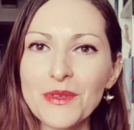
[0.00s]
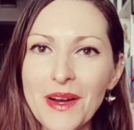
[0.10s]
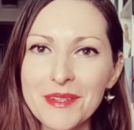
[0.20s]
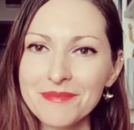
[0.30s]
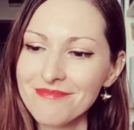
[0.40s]
the
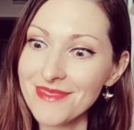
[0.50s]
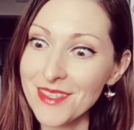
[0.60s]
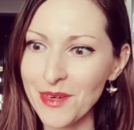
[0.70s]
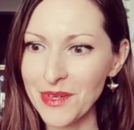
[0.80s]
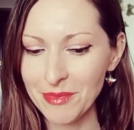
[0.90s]
ground.
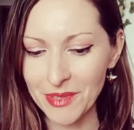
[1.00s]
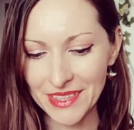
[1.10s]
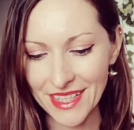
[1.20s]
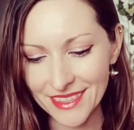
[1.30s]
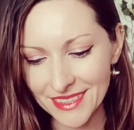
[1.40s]
Sorry
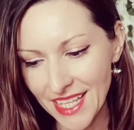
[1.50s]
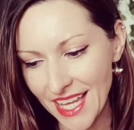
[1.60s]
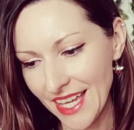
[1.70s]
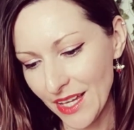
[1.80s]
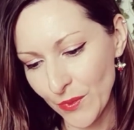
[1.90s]
about that.
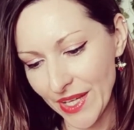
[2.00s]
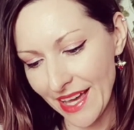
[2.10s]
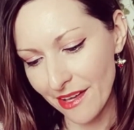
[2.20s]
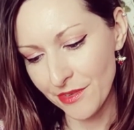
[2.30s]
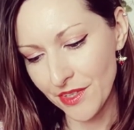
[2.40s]
We
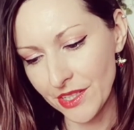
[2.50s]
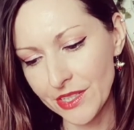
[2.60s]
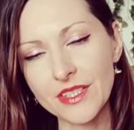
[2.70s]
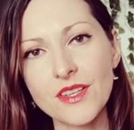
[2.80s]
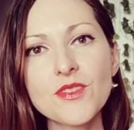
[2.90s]
have
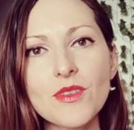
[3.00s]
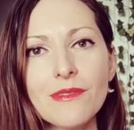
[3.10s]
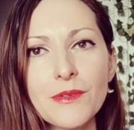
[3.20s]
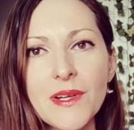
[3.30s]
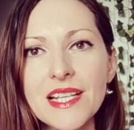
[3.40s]
here
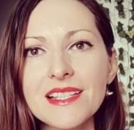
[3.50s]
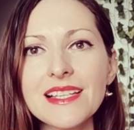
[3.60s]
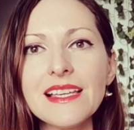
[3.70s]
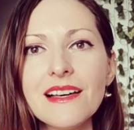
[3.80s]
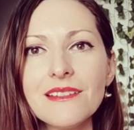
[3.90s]

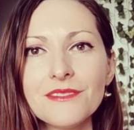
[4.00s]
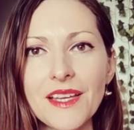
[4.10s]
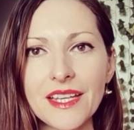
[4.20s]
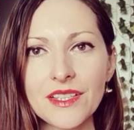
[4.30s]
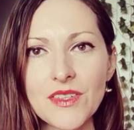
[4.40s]
Sovereignty of
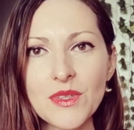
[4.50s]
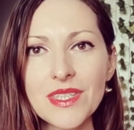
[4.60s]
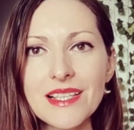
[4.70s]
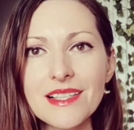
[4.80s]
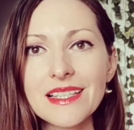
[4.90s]
Air. So
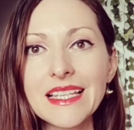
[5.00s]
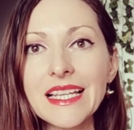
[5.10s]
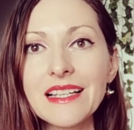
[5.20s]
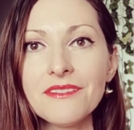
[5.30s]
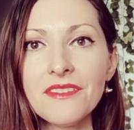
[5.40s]
this is the
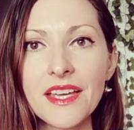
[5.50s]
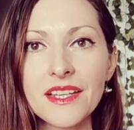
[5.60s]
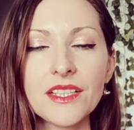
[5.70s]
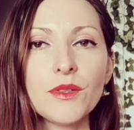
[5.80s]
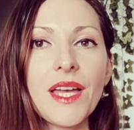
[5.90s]
King of
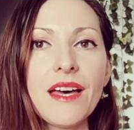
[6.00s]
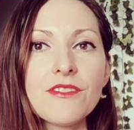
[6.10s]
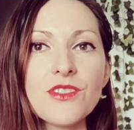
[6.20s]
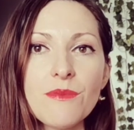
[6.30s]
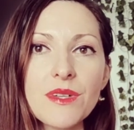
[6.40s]
Air. We
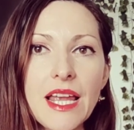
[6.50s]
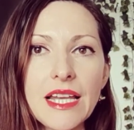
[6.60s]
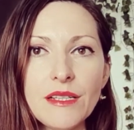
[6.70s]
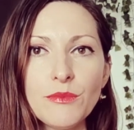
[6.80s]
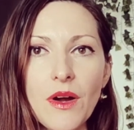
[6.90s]
have Gemini,
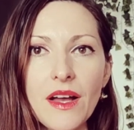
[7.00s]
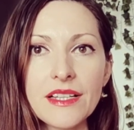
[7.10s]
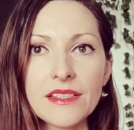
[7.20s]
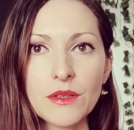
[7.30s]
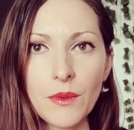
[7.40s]
Libra,
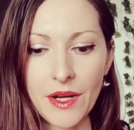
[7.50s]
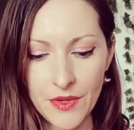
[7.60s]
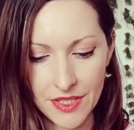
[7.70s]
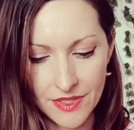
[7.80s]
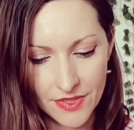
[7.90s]
and
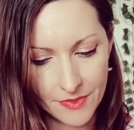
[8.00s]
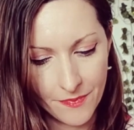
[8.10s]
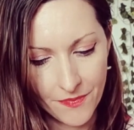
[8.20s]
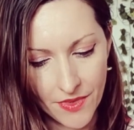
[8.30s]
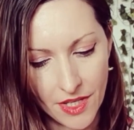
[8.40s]
Aquarius.
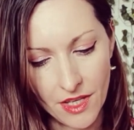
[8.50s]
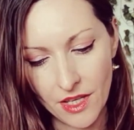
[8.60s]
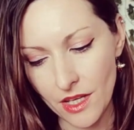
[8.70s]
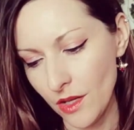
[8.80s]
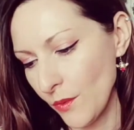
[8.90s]

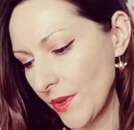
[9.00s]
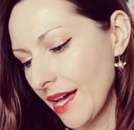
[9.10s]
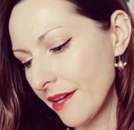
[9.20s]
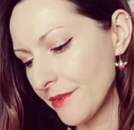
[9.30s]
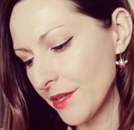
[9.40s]
We
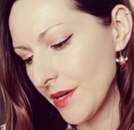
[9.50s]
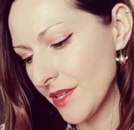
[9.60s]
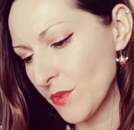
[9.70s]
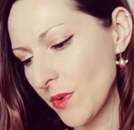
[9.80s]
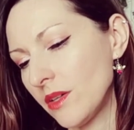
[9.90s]
have here
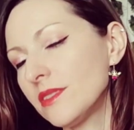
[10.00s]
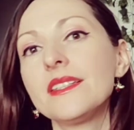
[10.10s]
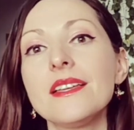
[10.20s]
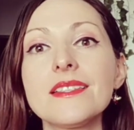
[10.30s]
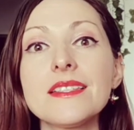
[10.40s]
as well
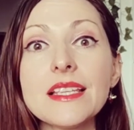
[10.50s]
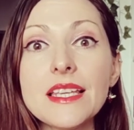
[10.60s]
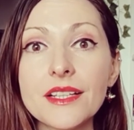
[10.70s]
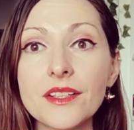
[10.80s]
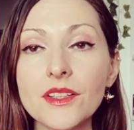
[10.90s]
the
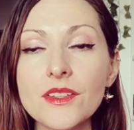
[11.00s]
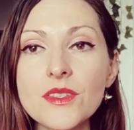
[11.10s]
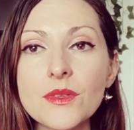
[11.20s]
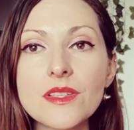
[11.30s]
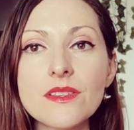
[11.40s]
Seeker.
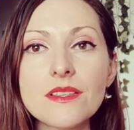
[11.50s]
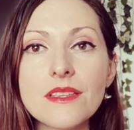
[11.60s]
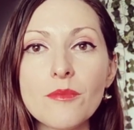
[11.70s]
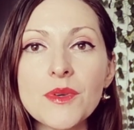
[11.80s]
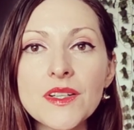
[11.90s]
So this is
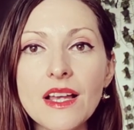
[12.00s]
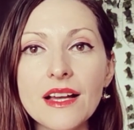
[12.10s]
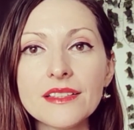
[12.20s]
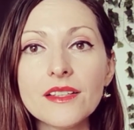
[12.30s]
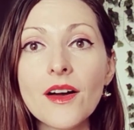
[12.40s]
number
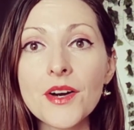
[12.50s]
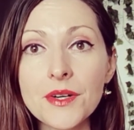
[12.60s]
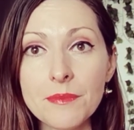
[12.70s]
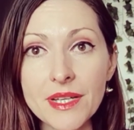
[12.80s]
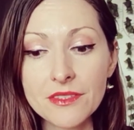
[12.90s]
9, the
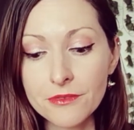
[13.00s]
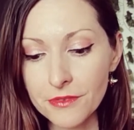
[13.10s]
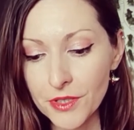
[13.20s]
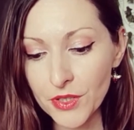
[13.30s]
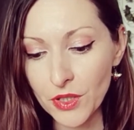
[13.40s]
Hermit,
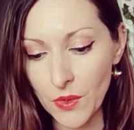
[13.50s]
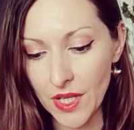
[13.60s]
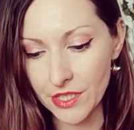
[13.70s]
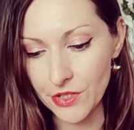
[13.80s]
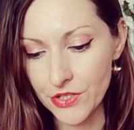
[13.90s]
Virgo
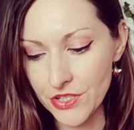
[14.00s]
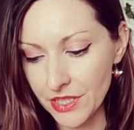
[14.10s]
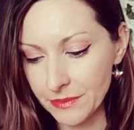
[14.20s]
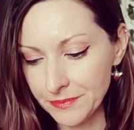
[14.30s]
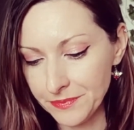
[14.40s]

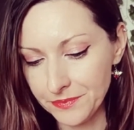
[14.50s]
energy.